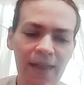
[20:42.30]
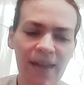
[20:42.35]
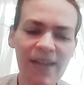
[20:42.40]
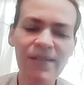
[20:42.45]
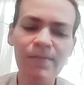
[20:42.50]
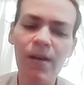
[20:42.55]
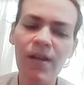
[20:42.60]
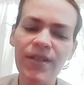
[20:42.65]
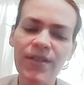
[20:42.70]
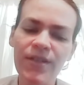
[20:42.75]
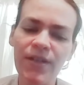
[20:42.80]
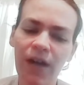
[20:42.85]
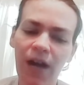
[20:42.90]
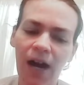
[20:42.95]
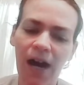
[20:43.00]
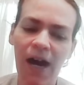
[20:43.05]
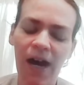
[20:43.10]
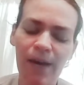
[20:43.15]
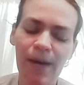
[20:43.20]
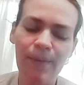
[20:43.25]
I liked
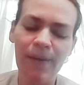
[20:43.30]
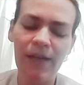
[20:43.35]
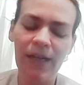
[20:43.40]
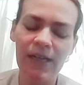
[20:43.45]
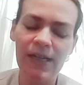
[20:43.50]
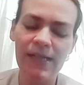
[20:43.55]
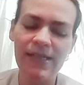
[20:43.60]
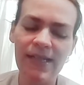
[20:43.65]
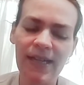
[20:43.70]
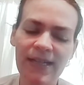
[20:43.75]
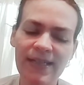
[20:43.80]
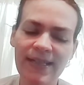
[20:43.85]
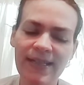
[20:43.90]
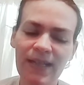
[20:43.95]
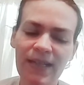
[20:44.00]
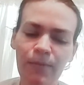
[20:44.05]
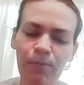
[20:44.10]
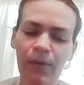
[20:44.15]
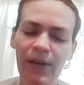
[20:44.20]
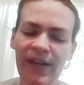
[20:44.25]
Monster High because they
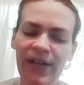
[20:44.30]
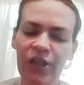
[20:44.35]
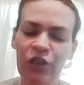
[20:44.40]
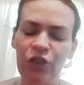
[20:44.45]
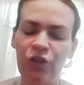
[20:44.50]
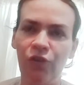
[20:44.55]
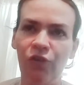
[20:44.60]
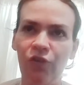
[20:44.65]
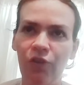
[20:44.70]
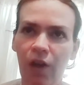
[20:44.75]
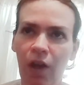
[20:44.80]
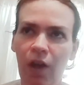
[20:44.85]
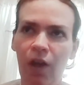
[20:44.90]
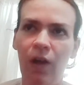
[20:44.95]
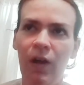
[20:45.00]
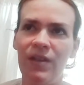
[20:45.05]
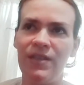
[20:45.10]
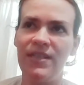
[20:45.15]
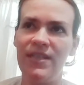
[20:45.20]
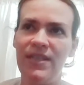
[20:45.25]
celebrated your
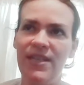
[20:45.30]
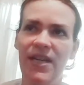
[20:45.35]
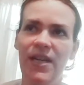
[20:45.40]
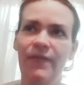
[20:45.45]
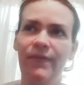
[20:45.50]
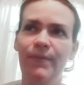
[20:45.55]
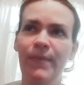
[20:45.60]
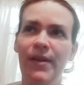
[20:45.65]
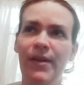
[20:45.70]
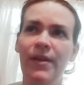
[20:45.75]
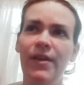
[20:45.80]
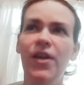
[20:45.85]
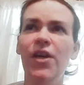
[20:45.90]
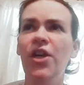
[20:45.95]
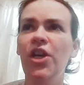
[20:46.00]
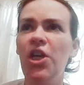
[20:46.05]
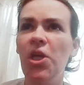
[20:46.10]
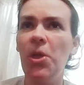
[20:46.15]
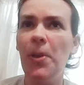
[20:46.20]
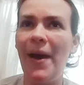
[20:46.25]
flaws instead of
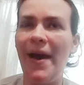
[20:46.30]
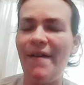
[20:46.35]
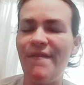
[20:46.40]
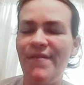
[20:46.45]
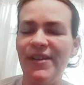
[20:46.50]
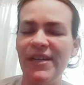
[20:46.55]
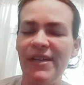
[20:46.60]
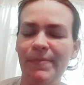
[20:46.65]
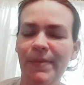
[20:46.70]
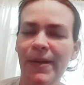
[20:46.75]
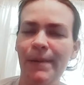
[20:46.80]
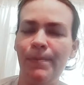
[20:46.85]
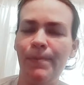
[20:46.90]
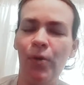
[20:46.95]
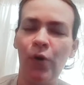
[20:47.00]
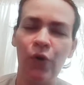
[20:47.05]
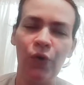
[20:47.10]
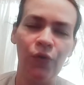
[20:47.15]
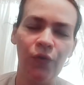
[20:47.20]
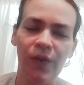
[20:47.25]
you having to
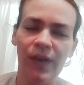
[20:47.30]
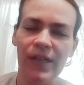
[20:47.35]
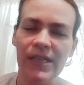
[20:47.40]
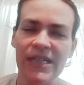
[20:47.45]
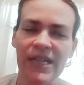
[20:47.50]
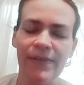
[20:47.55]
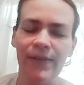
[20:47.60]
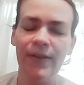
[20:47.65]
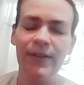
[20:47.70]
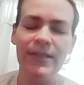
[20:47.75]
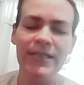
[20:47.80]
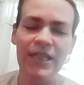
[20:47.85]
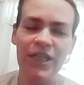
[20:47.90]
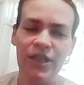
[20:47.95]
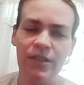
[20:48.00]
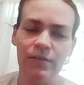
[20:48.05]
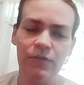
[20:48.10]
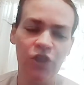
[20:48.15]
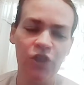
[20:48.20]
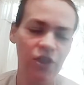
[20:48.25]
be perfect in every
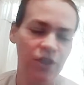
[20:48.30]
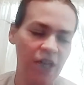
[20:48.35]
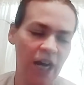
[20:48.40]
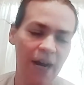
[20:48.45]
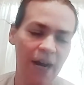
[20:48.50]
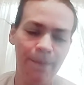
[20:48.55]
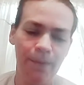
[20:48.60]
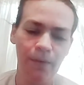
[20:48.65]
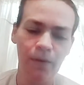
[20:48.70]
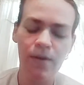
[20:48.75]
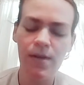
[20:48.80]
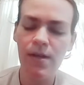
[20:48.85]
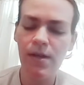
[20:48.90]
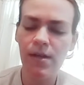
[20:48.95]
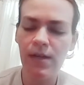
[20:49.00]
shape